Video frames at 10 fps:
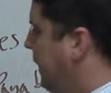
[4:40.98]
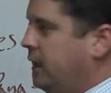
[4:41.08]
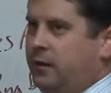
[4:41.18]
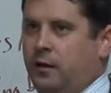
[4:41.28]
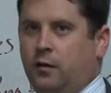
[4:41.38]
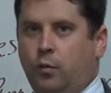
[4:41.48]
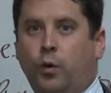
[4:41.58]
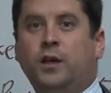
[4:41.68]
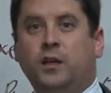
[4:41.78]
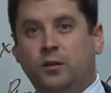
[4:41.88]
And then
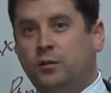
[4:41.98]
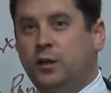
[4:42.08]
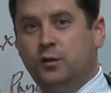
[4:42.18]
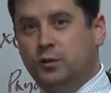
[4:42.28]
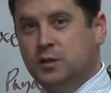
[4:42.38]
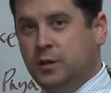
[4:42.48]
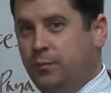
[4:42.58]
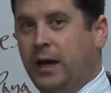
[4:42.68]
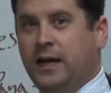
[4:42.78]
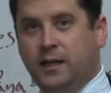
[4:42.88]
what do you use to
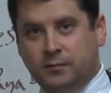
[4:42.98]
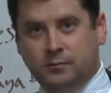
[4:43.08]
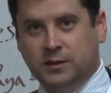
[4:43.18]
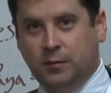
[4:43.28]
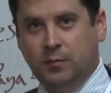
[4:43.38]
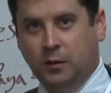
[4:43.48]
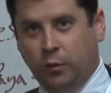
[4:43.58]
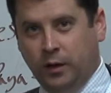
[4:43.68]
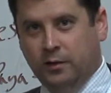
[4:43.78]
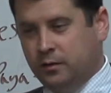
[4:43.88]
pay something
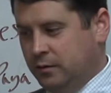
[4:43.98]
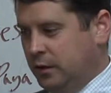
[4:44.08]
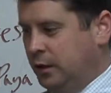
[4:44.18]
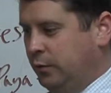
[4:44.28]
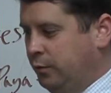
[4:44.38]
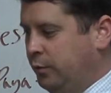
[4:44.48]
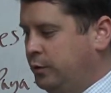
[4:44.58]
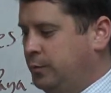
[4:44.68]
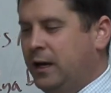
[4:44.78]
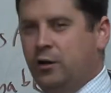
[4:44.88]
with? What
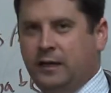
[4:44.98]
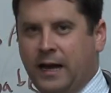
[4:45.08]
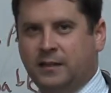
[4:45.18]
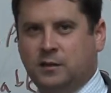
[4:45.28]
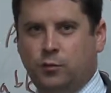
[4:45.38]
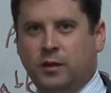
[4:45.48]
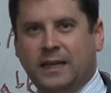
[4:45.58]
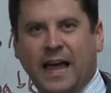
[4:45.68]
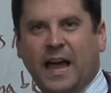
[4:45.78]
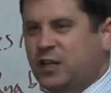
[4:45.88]
would you pay your taxes with?
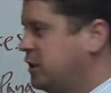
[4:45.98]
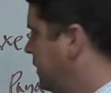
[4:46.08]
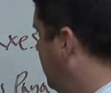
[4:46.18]
Cash.